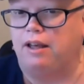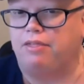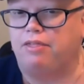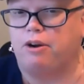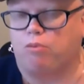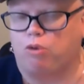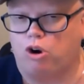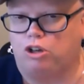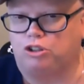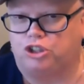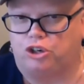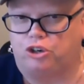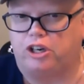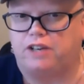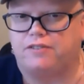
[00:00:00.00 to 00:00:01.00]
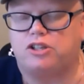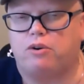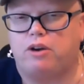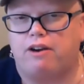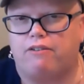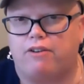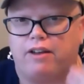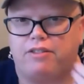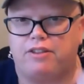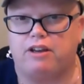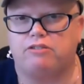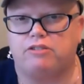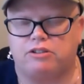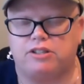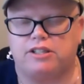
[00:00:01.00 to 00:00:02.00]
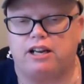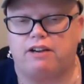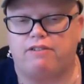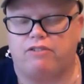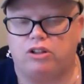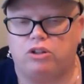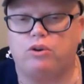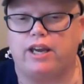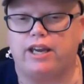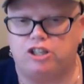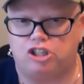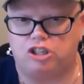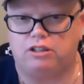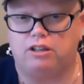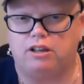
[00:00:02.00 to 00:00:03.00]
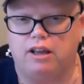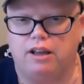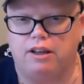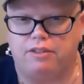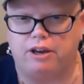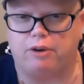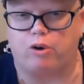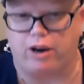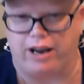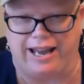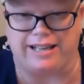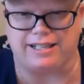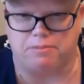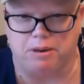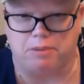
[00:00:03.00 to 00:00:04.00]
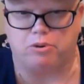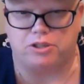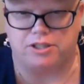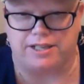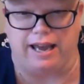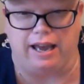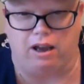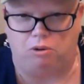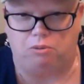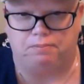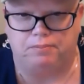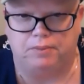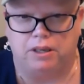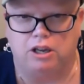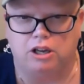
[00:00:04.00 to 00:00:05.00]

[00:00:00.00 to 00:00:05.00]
There were alternatives. So at the outside of every location, there were cast members to help.